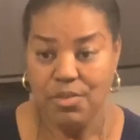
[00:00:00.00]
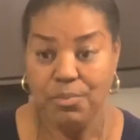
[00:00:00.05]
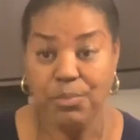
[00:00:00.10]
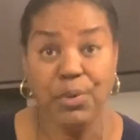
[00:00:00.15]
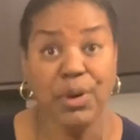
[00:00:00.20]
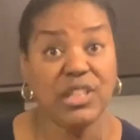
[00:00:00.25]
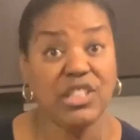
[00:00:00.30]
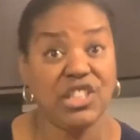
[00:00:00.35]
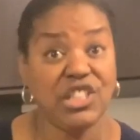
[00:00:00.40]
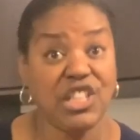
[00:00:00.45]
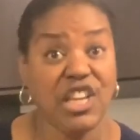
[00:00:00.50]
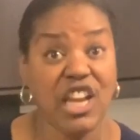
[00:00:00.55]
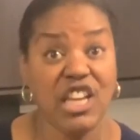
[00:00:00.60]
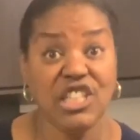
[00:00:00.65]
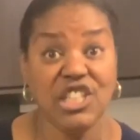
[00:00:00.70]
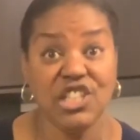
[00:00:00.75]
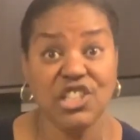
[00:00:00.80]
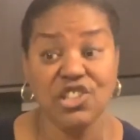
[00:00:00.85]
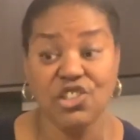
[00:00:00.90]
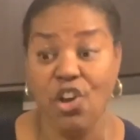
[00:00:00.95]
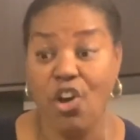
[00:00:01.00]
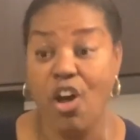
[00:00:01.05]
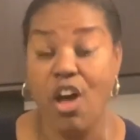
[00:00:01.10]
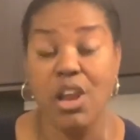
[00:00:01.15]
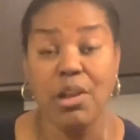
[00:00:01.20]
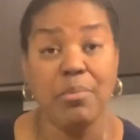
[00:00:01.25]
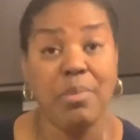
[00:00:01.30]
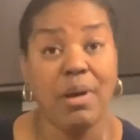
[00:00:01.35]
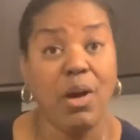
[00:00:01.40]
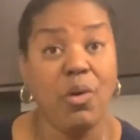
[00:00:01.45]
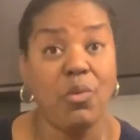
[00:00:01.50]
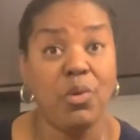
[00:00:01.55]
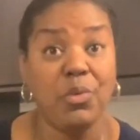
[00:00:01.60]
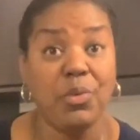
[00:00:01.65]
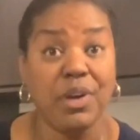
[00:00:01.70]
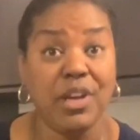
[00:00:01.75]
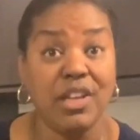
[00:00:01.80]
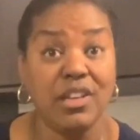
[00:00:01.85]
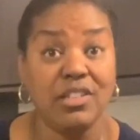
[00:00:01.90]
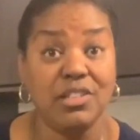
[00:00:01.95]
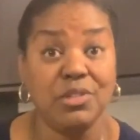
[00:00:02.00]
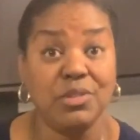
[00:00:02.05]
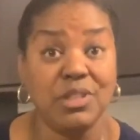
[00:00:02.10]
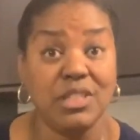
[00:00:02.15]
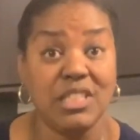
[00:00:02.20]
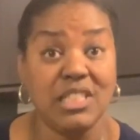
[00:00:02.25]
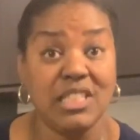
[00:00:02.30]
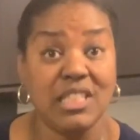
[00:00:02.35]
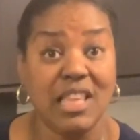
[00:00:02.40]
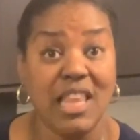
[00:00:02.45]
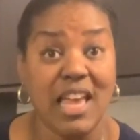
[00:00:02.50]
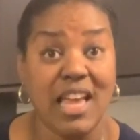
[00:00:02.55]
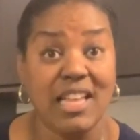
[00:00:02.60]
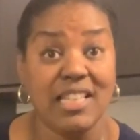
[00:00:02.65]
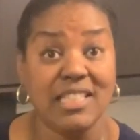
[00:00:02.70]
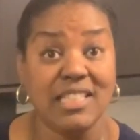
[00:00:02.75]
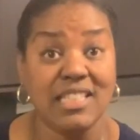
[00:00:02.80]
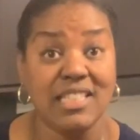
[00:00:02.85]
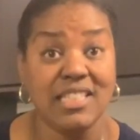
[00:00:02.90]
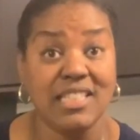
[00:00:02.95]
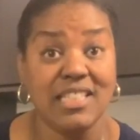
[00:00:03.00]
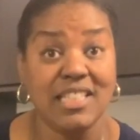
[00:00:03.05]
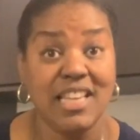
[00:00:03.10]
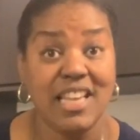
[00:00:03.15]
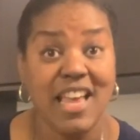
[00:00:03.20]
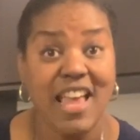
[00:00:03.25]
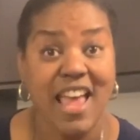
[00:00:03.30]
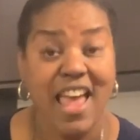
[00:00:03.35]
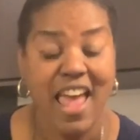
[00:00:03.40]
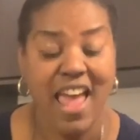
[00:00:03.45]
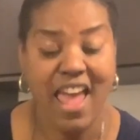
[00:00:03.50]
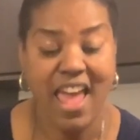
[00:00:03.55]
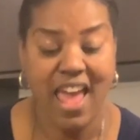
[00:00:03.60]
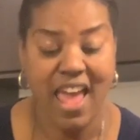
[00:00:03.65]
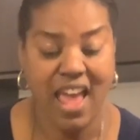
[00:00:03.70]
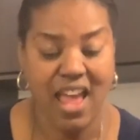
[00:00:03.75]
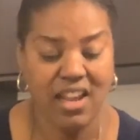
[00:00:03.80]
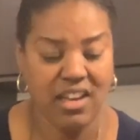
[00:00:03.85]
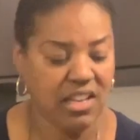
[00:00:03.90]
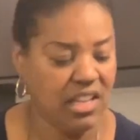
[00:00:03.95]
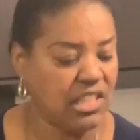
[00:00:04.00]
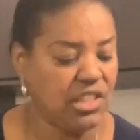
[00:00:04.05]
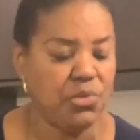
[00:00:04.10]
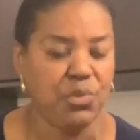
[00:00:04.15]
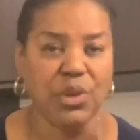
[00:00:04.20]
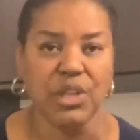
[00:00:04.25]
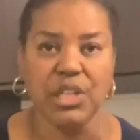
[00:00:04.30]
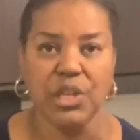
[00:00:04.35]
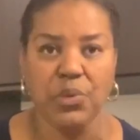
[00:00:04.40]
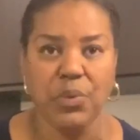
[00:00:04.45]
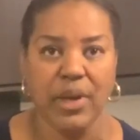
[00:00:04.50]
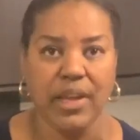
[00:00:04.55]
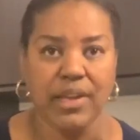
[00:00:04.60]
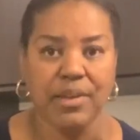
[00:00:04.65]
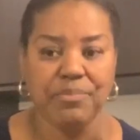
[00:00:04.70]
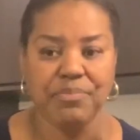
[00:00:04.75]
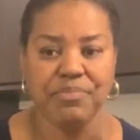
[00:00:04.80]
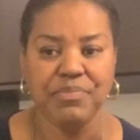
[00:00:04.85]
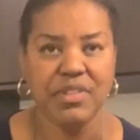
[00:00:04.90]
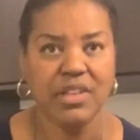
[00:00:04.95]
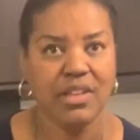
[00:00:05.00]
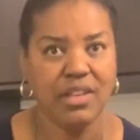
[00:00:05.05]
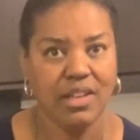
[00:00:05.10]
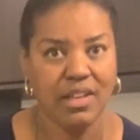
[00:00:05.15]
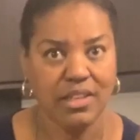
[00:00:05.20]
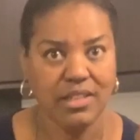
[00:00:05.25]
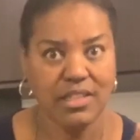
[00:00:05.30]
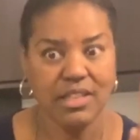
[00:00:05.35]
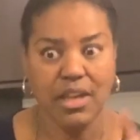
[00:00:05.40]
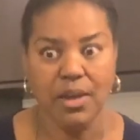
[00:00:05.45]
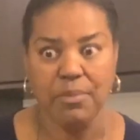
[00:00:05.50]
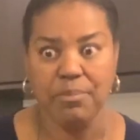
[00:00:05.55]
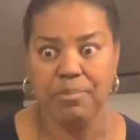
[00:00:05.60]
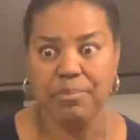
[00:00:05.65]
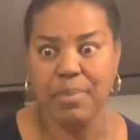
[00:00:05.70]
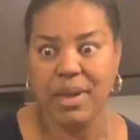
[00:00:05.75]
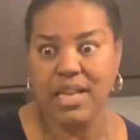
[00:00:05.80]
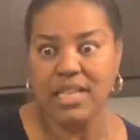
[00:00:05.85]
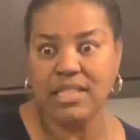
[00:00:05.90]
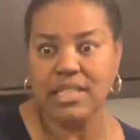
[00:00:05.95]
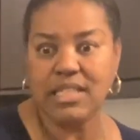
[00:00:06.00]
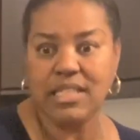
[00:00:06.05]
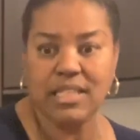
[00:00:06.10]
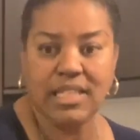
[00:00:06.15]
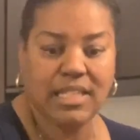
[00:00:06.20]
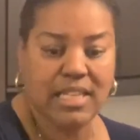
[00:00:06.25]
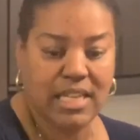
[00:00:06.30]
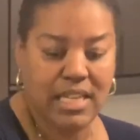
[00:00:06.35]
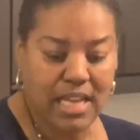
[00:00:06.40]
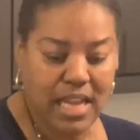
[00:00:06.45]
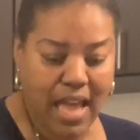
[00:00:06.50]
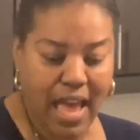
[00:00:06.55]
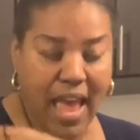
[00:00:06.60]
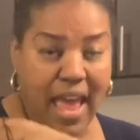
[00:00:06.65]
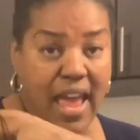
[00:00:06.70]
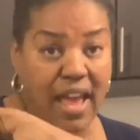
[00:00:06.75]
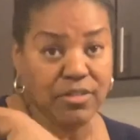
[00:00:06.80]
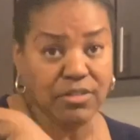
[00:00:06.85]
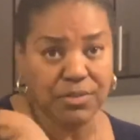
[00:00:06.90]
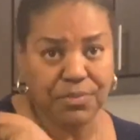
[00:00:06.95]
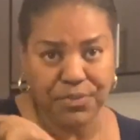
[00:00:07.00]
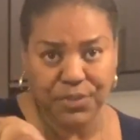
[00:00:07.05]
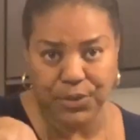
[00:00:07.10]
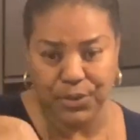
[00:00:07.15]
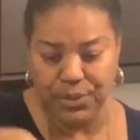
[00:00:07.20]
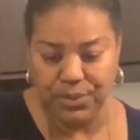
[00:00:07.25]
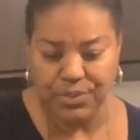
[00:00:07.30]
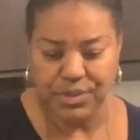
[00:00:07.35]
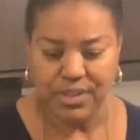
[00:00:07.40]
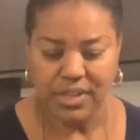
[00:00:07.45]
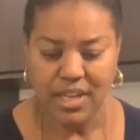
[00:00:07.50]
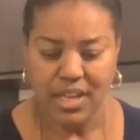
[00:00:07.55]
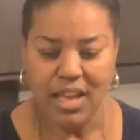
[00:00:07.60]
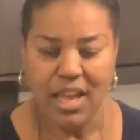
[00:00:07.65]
Presentation is all about what we're gonna do in these glasses, and it's really quick. So basically, I have some fruit.